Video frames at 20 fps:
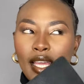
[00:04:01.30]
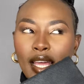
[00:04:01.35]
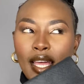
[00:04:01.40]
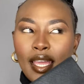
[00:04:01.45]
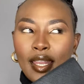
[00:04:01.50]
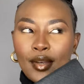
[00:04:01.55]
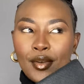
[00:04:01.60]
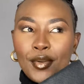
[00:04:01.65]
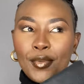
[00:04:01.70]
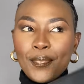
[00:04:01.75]
I
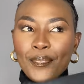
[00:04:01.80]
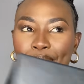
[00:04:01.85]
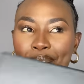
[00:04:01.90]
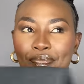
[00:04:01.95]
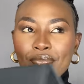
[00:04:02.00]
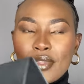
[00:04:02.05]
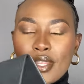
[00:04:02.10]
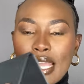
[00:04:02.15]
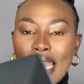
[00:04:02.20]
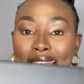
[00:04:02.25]
don't know.
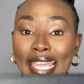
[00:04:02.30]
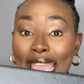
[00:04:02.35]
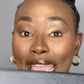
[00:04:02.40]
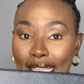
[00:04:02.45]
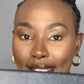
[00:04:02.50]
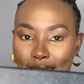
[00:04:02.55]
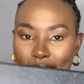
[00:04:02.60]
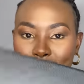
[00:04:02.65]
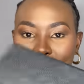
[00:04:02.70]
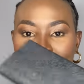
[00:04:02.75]
A
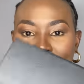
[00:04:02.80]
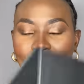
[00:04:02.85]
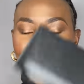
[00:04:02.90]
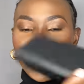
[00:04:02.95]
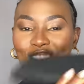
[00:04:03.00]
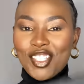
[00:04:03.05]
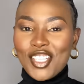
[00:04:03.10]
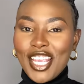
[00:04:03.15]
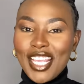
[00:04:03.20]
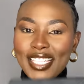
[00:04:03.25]
case. Yeah,
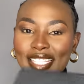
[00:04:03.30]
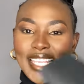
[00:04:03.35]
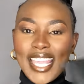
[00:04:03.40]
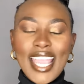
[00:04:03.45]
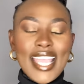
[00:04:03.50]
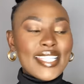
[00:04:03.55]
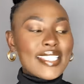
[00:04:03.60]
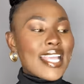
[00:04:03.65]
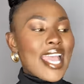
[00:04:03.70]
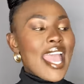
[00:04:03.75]
shades
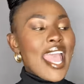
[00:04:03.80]
case.